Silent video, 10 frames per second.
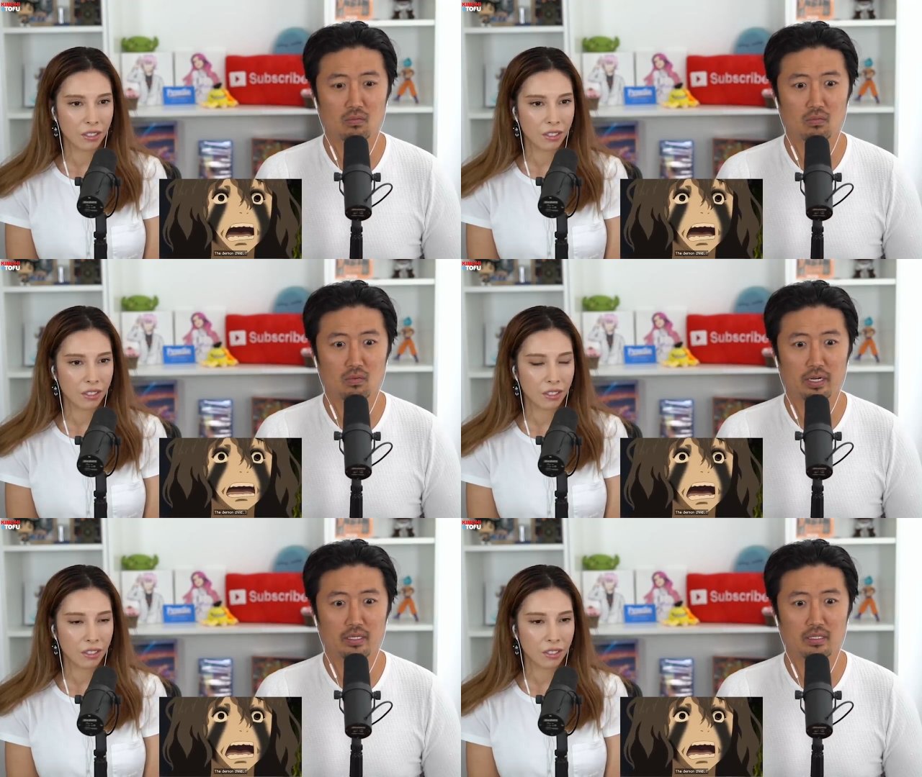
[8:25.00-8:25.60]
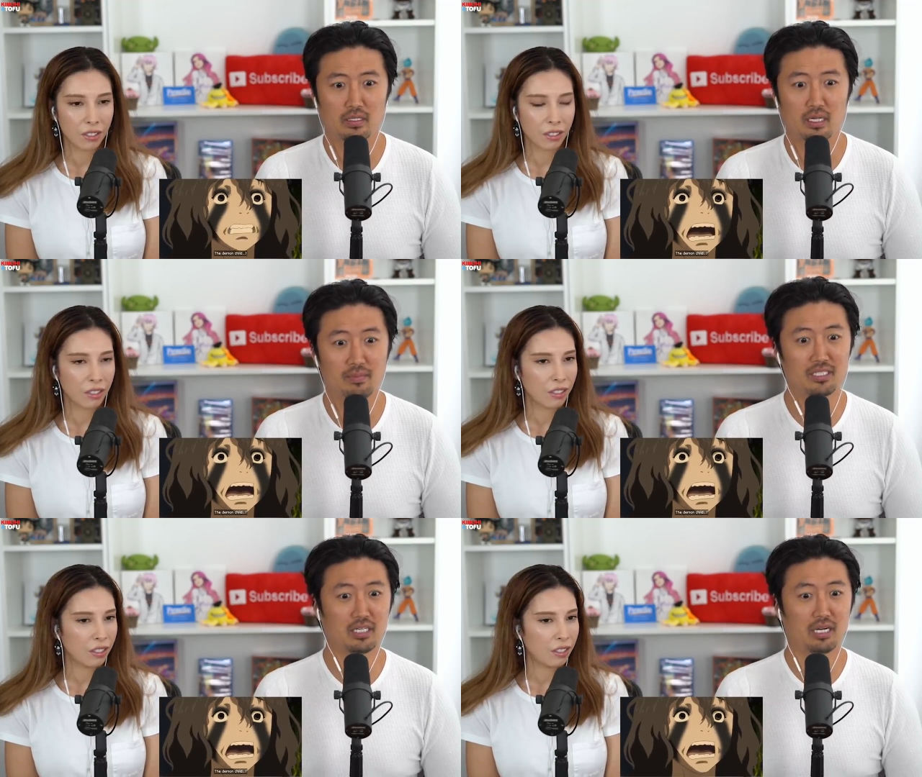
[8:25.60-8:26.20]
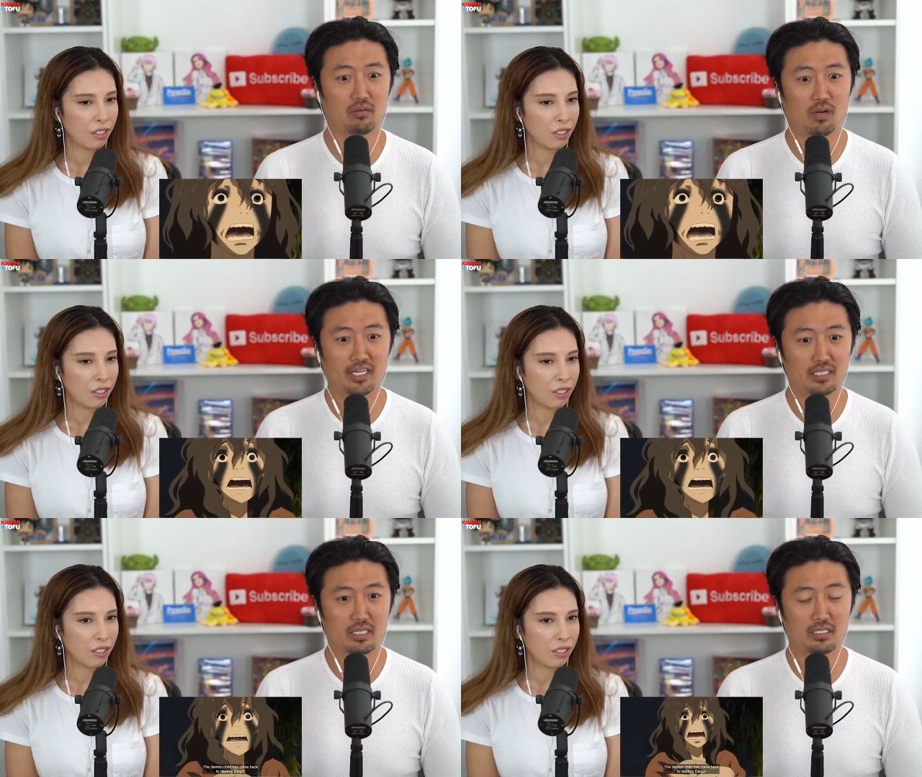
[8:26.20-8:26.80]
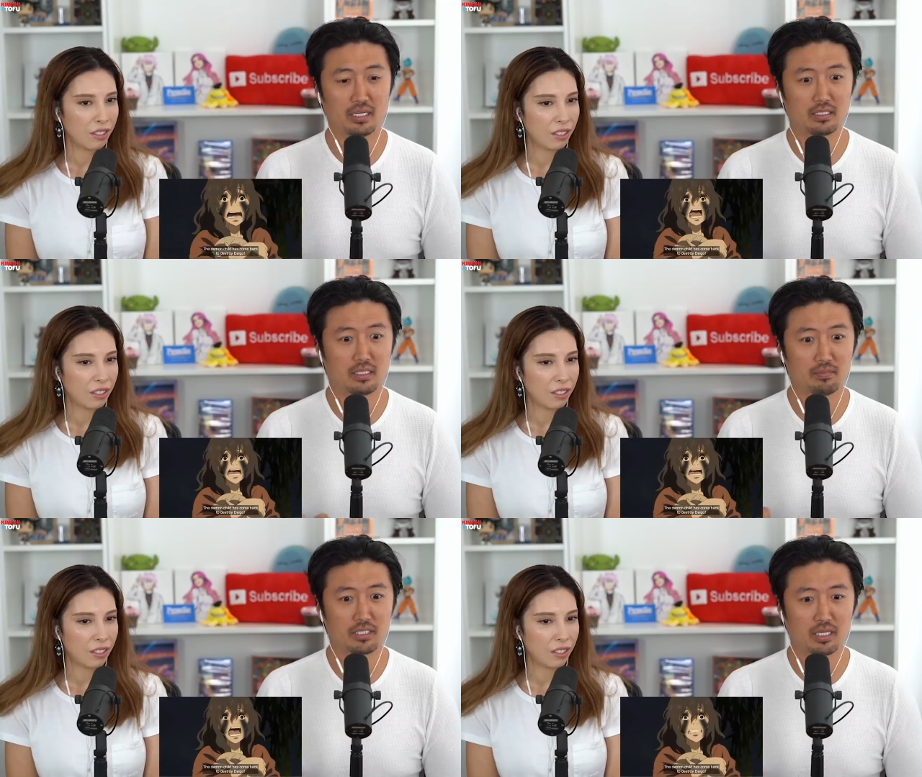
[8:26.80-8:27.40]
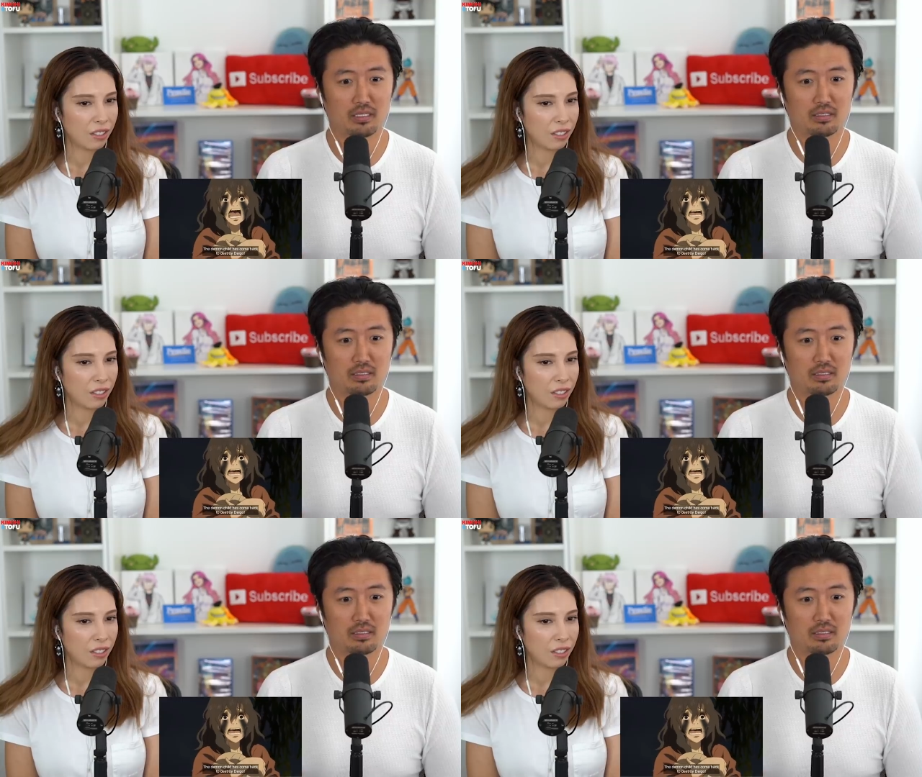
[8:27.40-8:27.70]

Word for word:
Speaker 1: Why? The demon child? Why did she say demon child?